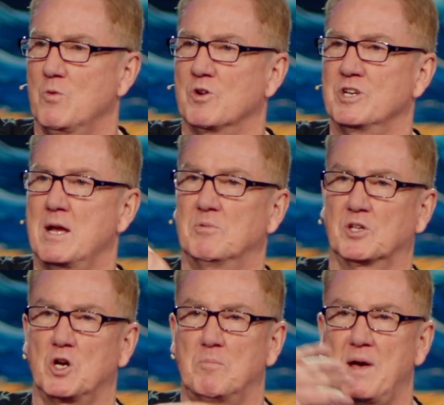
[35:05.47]
when you're able
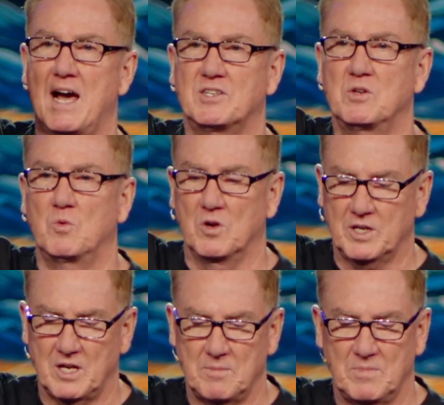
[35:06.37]
to go back to
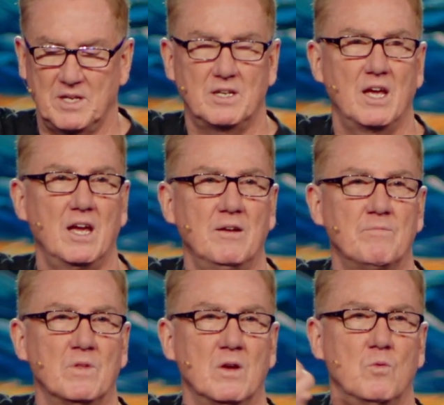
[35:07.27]
work on Monday,
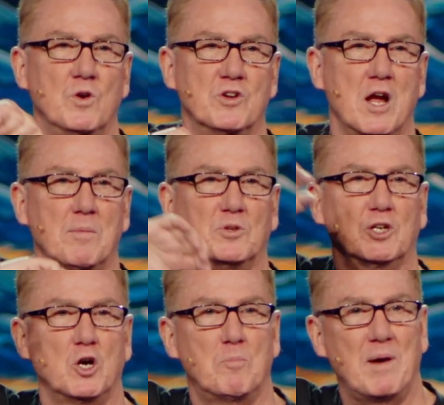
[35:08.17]
when you're able to
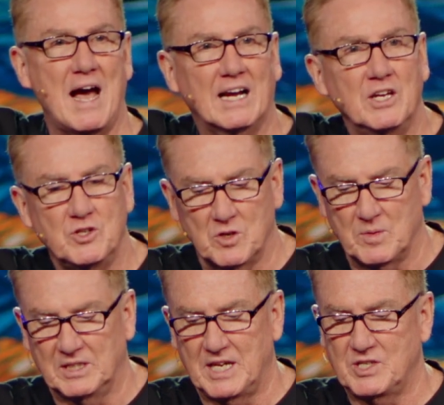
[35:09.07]
go back into a
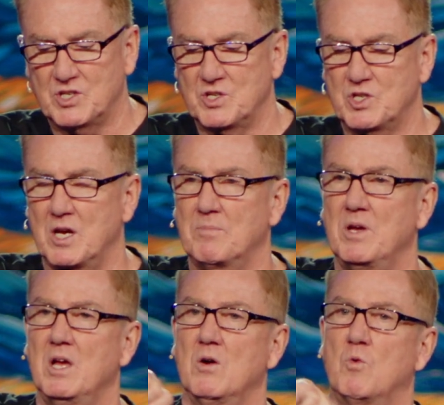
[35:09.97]
relationship,
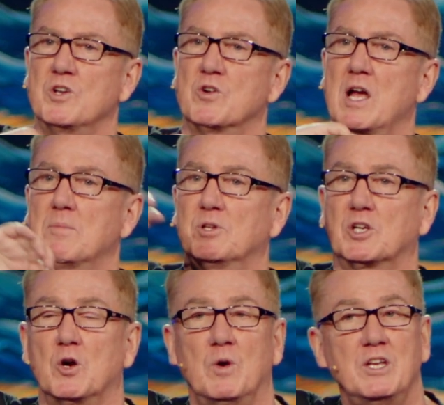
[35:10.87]
when you're able to
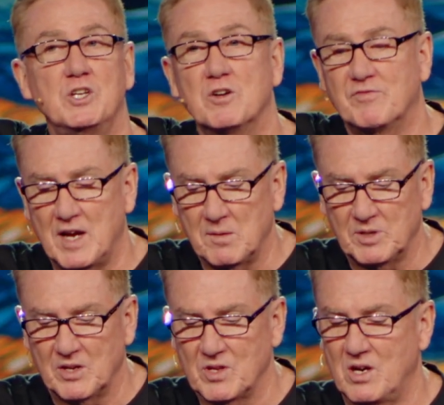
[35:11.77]
go into your
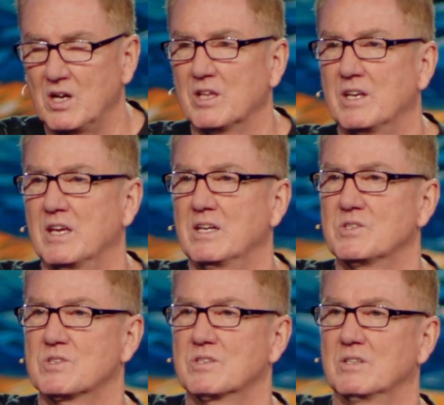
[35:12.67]
family on the
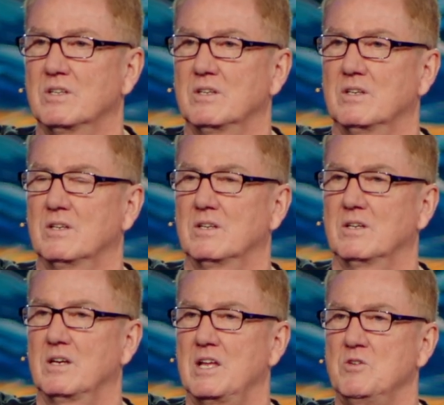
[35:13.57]
holidays,
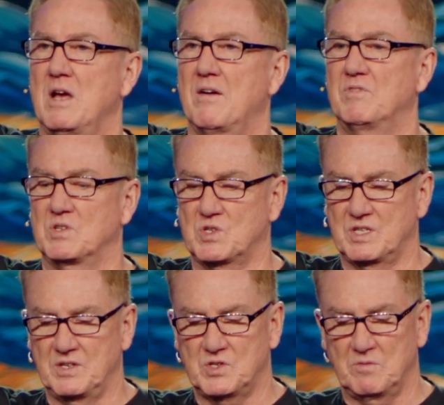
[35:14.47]
and you have this
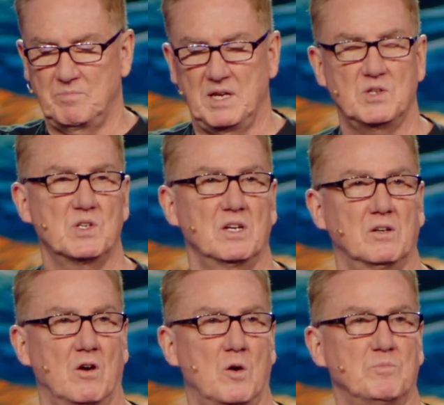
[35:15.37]
sense of peace and
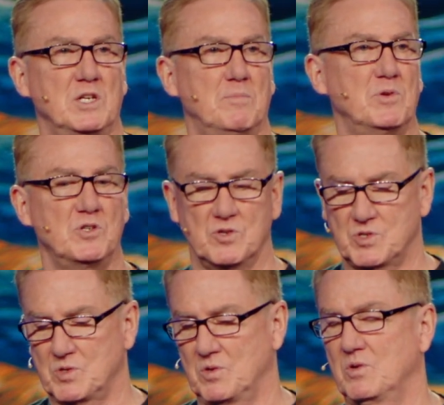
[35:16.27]
calm deep in your
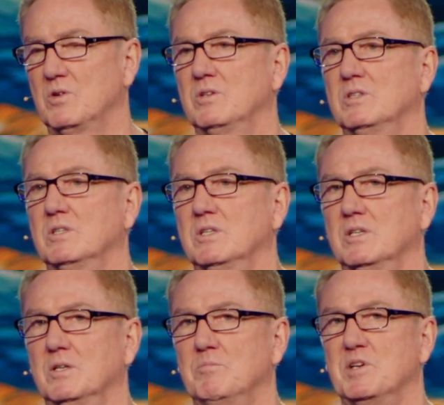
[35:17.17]
soul
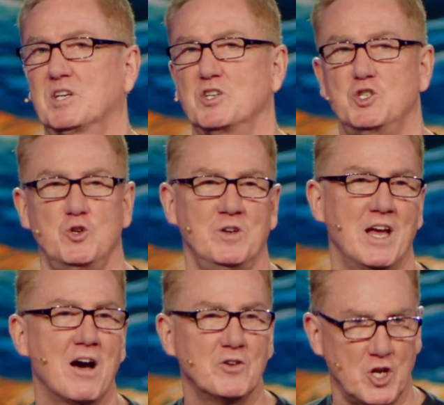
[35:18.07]
because you
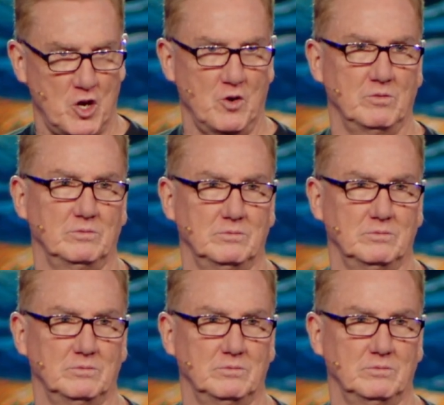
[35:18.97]
now know